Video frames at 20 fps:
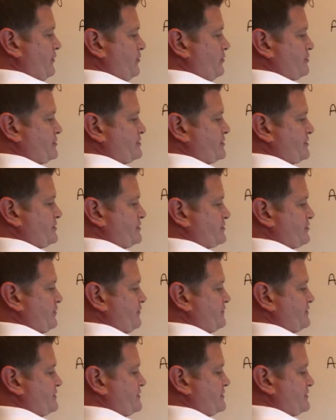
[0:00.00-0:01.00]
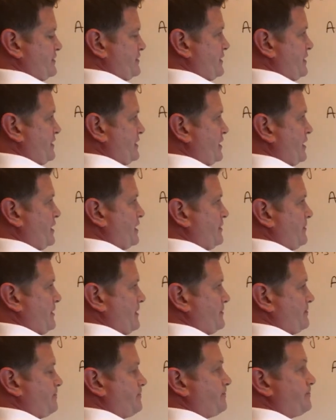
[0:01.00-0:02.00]
the goods and services in the
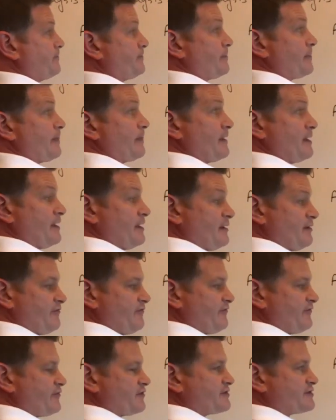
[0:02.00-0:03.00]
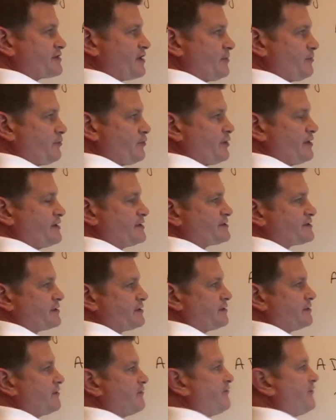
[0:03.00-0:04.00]
economy, if for some
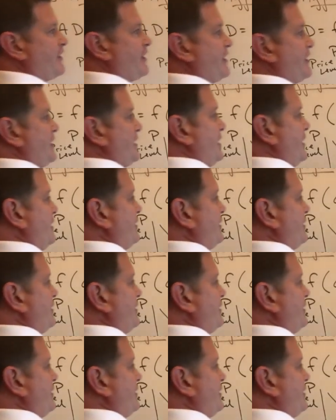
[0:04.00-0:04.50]
reason the Fed